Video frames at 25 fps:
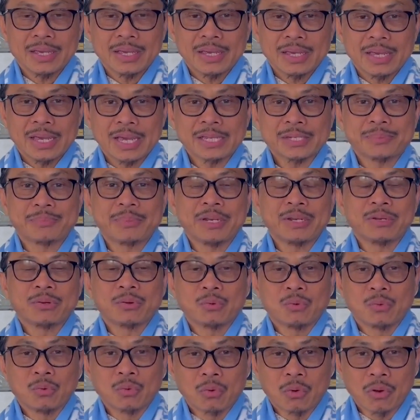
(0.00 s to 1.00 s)
has been
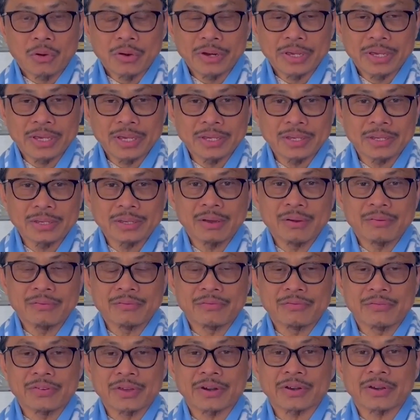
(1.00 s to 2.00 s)
working
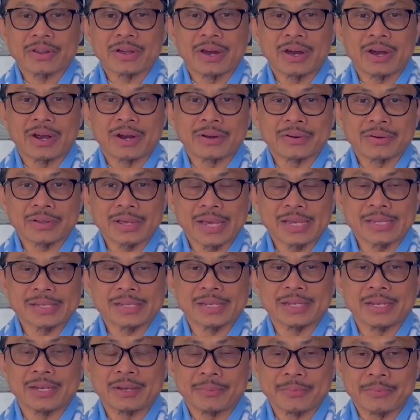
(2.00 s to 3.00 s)
very hard as
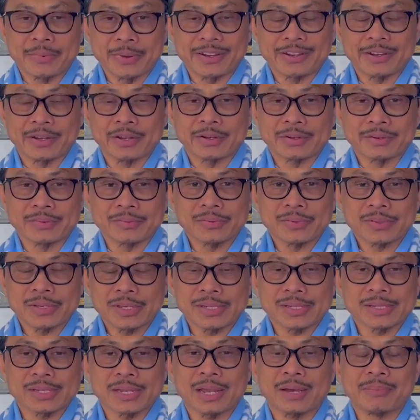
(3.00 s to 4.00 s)
an independent
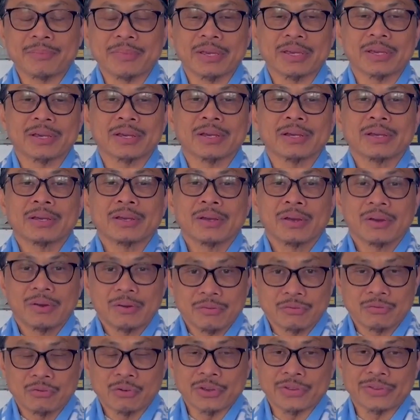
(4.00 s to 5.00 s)
Islamic
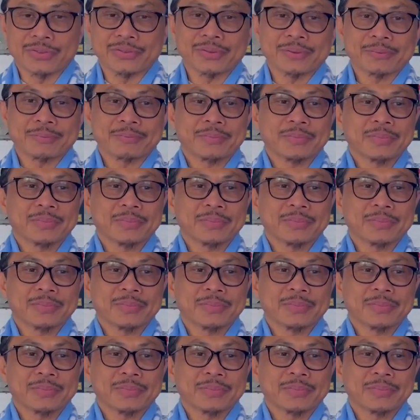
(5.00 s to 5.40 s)
voice